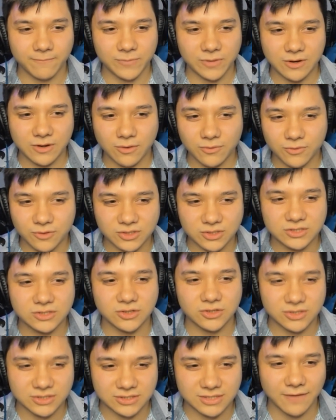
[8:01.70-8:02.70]

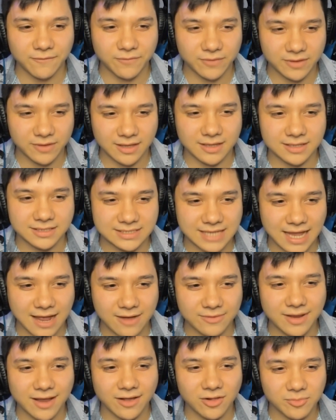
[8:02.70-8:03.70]
there's definitely like a
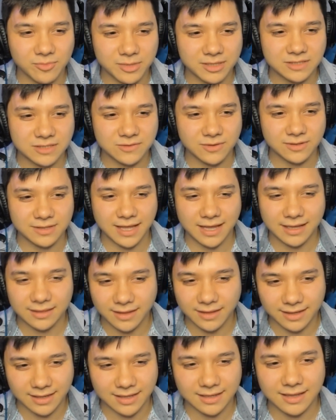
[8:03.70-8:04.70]
sound element to it
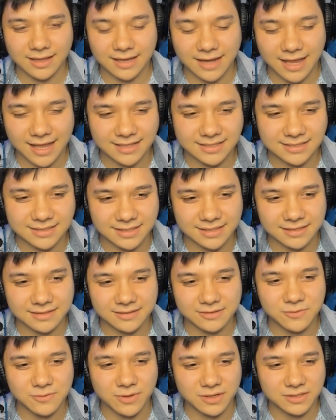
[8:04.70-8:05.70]
that like enhances it.
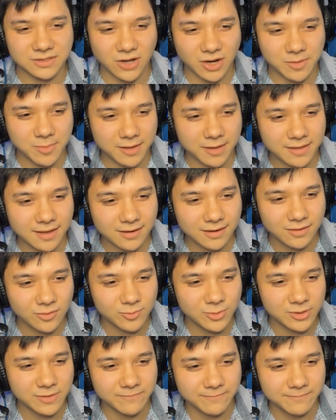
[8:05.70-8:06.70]
Do you want to talk about that a
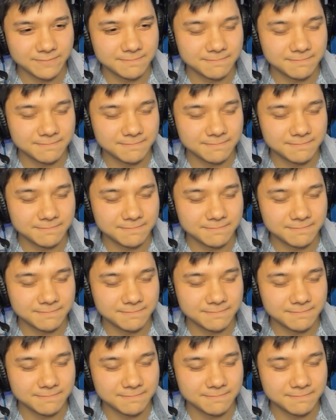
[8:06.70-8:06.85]
little bit?